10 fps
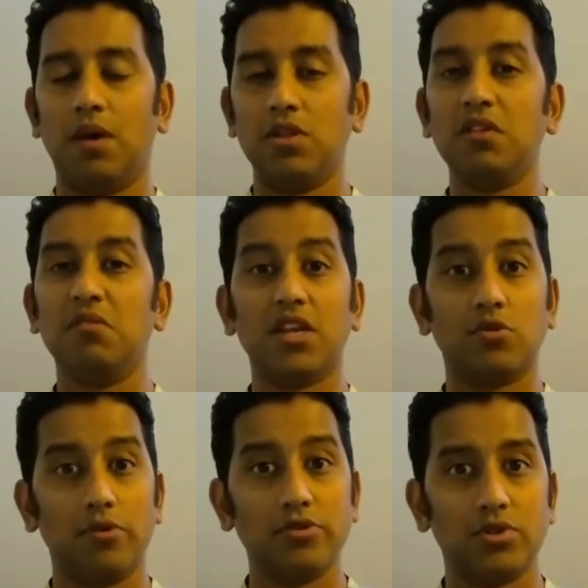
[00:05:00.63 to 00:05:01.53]
to the public,
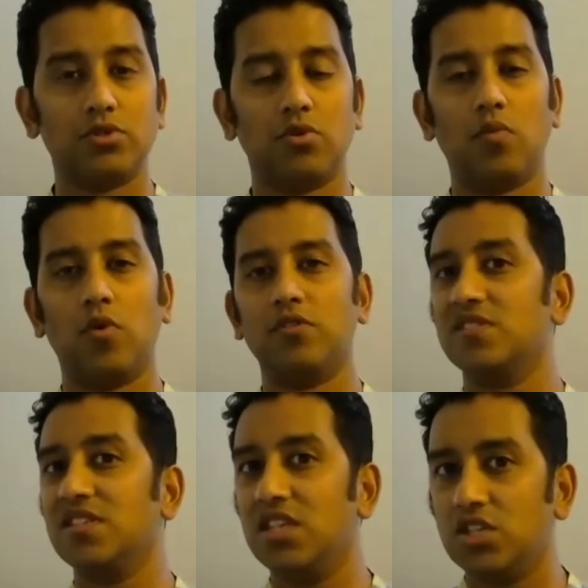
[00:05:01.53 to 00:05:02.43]
like grocery store
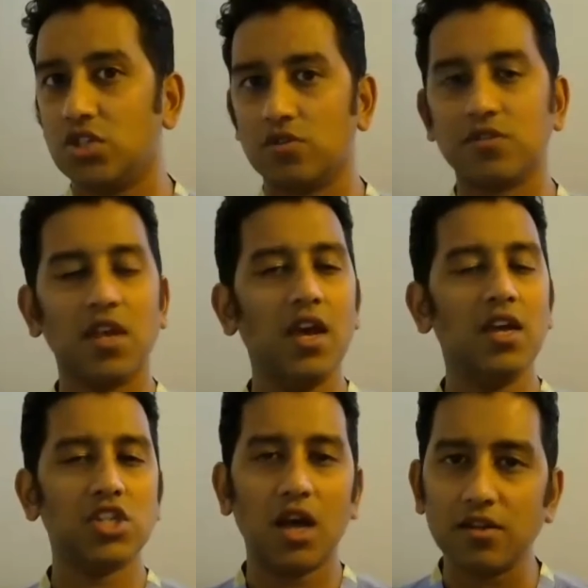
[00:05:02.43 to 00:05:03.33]
workers, teachers,
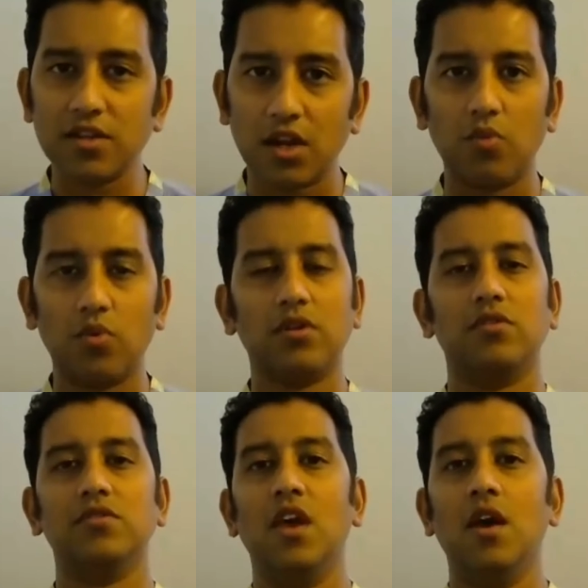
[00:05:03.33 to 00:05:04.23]
childcare
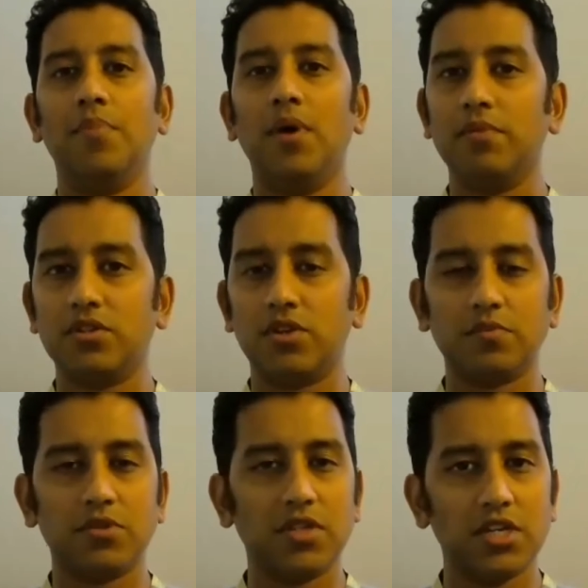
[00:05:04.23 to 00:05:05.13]
workers, public
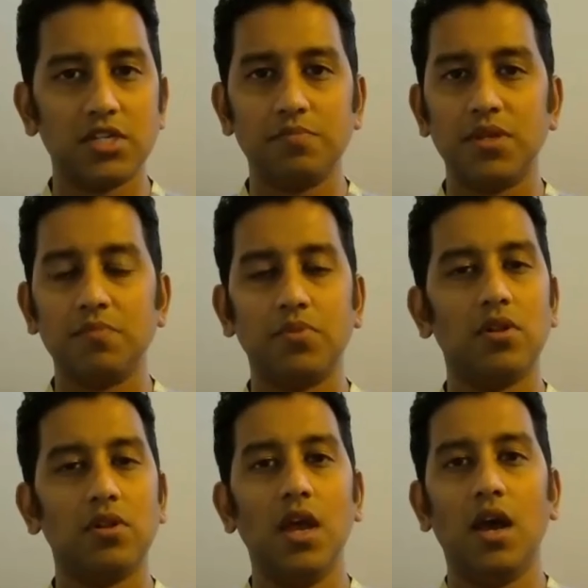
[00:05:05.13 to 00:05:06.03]
transportation
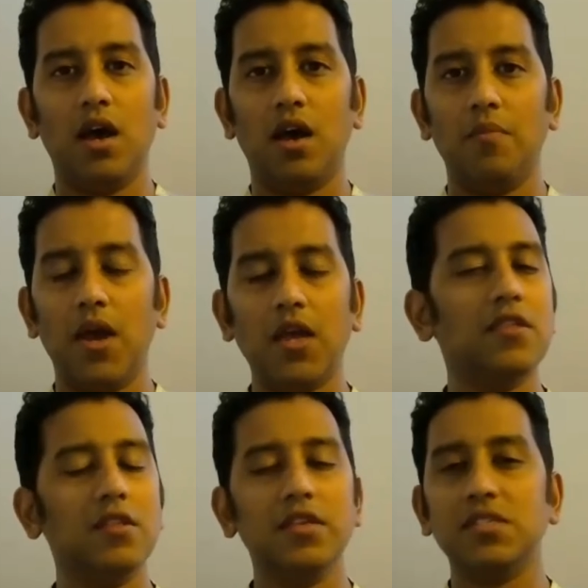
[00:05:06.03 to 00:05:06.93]
people,
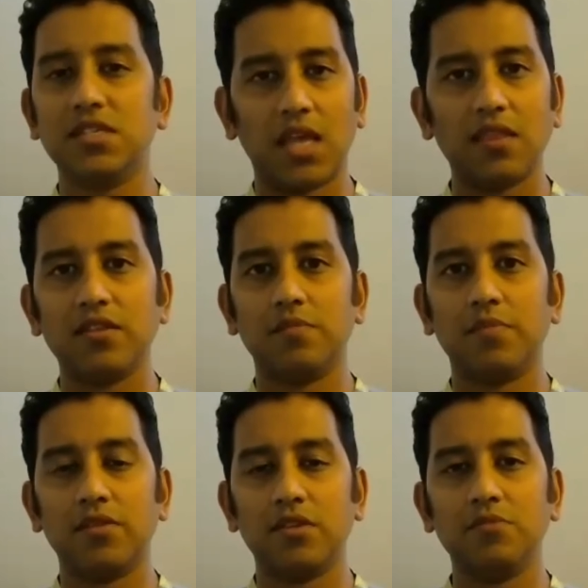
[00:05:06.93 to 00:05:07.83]
The list is endless
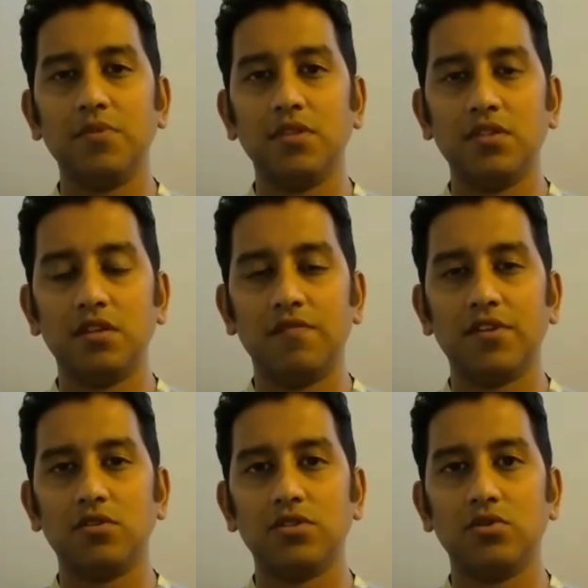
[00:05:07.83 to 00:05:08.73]
about these
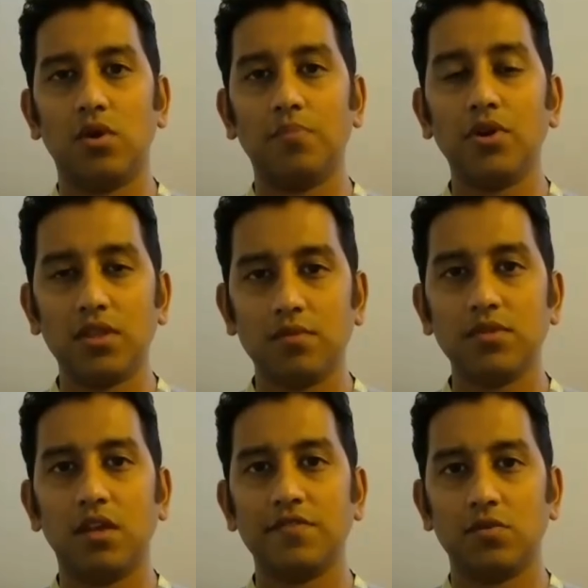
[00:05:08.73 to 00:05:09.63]
individuals who are putting
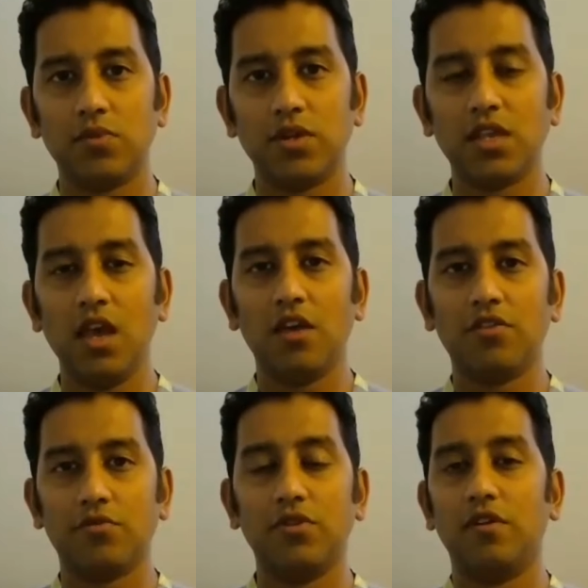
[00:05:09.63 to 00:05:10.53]
themselves at risk
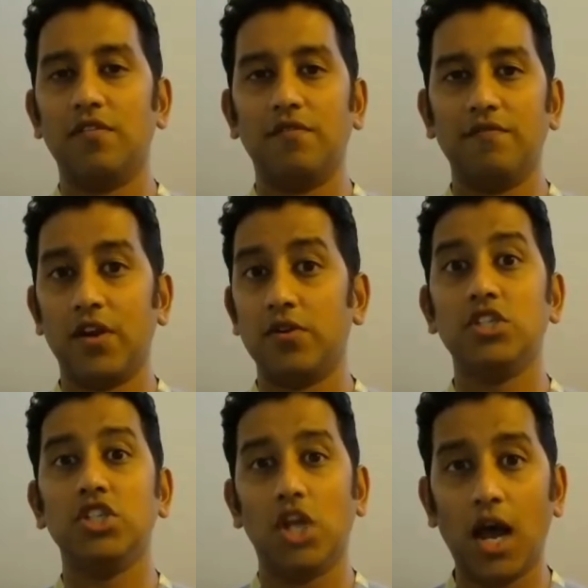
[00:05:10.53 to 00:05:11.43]
through their
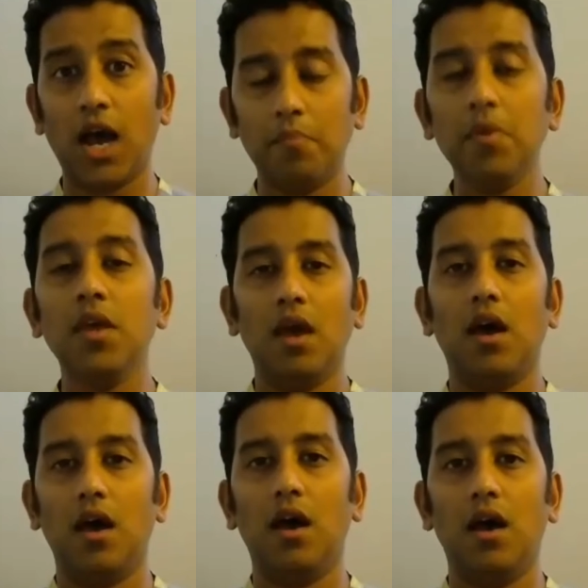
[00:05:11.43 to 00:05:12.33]
very job,
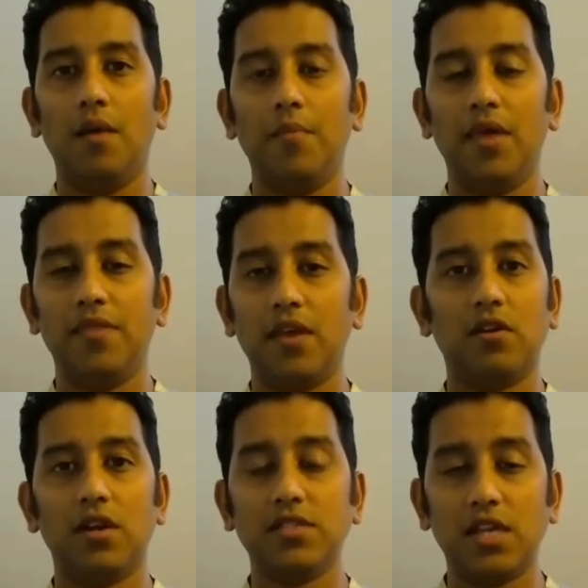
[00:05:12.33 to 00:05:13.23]
and they
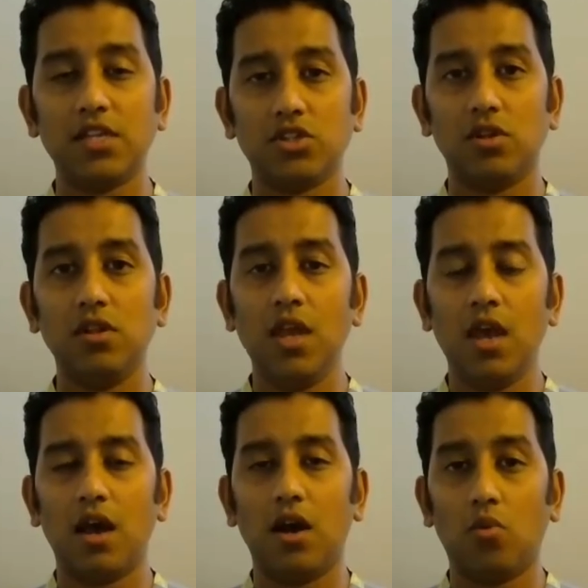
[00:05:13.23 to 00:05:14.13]
are essential
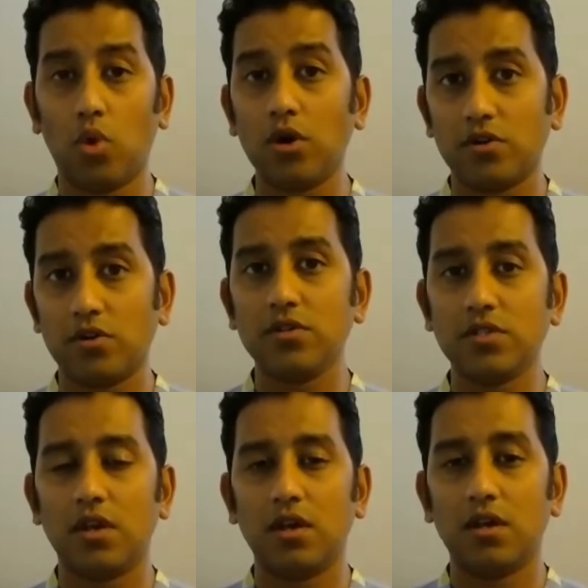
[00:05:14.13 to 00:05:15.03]

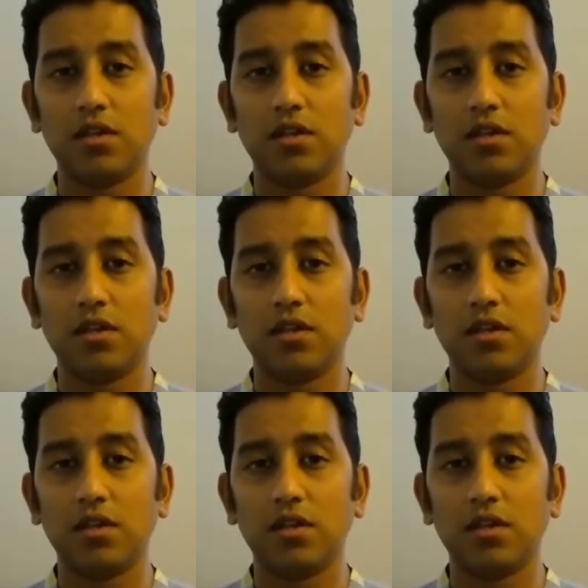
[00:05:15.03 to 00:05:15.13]
workers.